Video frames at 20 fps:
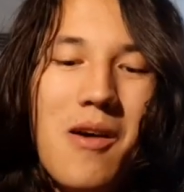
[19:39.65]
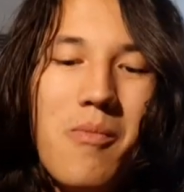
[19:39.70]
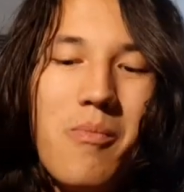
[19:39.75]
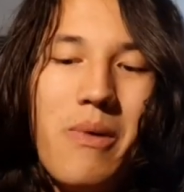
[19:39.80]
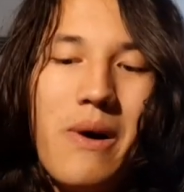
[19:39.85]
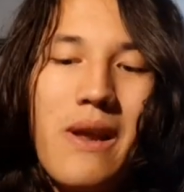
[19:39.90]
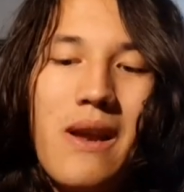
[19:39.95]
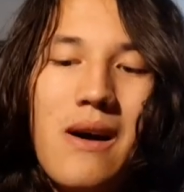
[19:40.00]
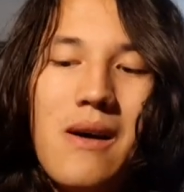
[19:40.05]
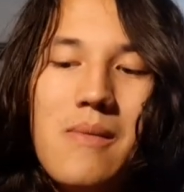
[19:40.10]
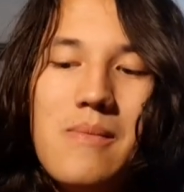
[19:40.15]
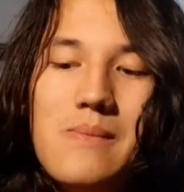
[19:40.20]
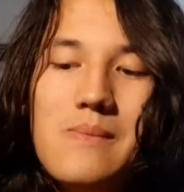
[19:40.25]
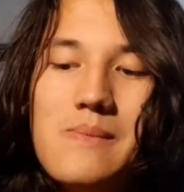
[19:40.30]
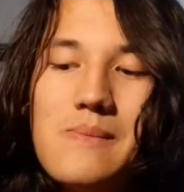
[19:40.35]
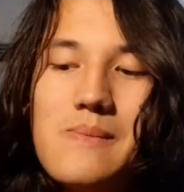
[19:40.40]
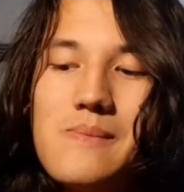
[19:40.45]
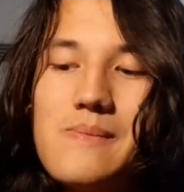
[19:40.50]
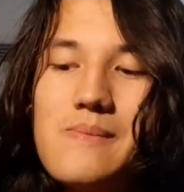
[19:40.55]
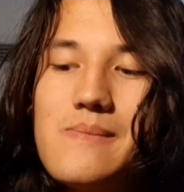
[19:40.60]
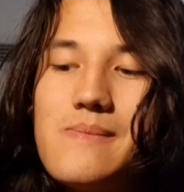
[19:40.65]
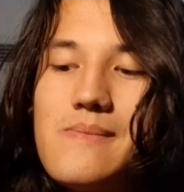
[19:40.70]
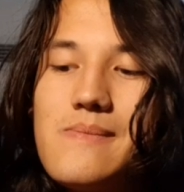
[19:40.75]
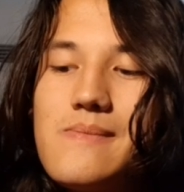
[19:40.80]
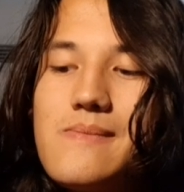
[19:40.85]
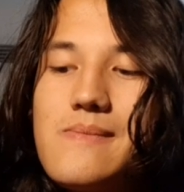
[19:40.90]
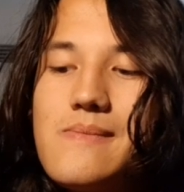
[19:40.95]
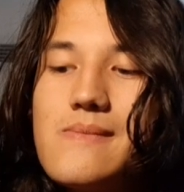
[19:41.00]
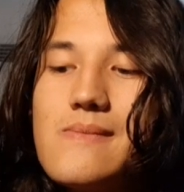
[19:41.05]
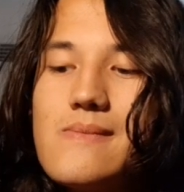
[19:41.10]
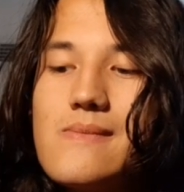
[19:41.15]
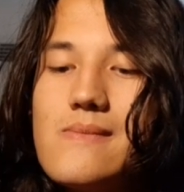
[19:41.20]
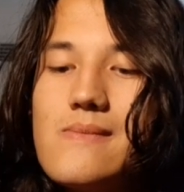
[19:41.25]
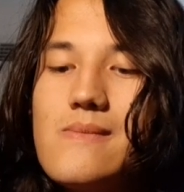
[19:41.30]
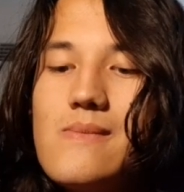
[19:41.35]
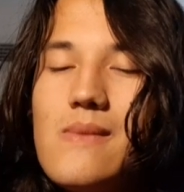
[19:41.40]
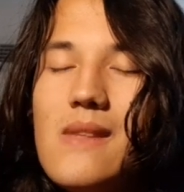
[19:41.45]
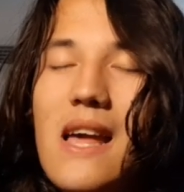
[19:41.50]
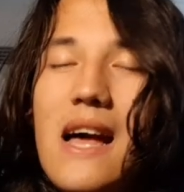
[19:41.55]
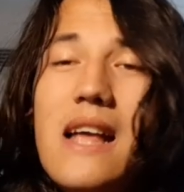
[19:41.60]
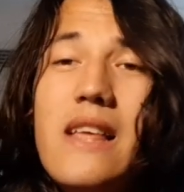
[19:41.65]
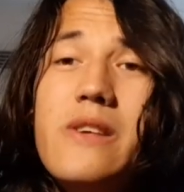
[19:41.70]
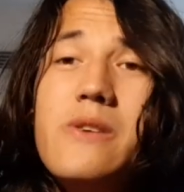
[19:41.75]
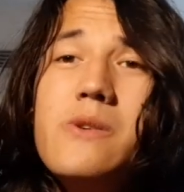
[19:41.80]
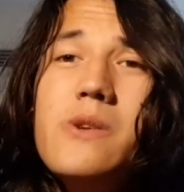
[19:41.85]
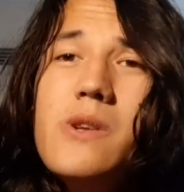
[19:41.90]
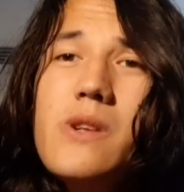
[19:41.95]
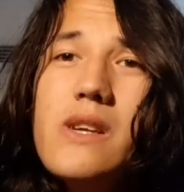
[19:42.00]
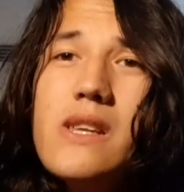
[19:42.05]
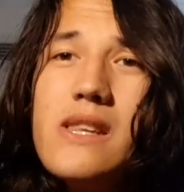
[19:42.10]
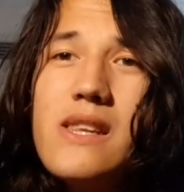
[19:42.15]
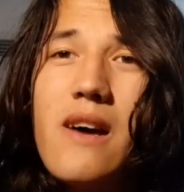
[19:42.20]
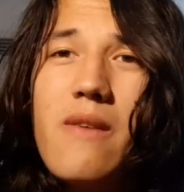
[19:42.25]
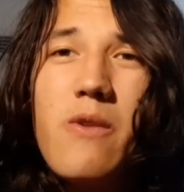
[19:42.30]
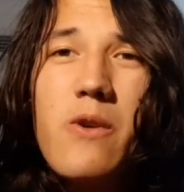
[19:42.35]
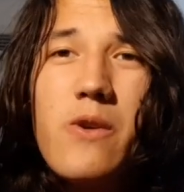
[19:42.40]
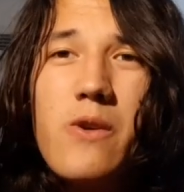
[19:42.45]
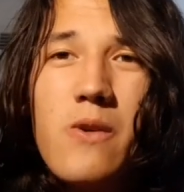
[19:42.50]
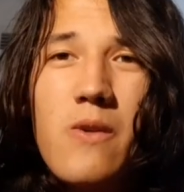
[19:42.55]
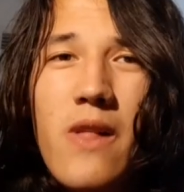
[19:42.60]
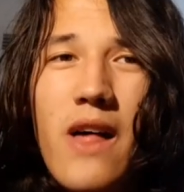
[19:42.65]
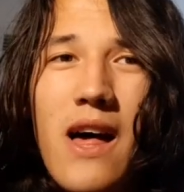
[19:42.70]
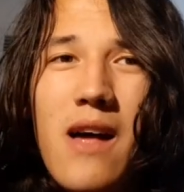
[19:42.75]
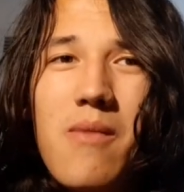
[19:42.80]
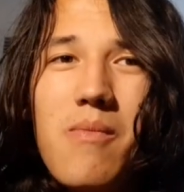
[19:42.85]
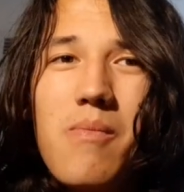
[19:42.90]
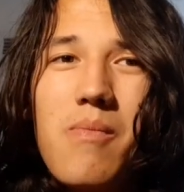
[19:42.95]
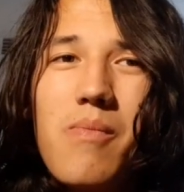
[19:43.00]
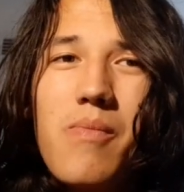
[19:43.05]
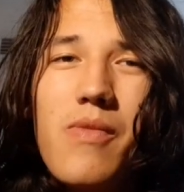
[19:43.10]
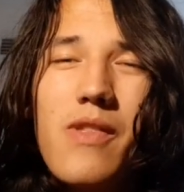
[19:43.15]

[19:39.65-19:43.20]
But I usually never do that,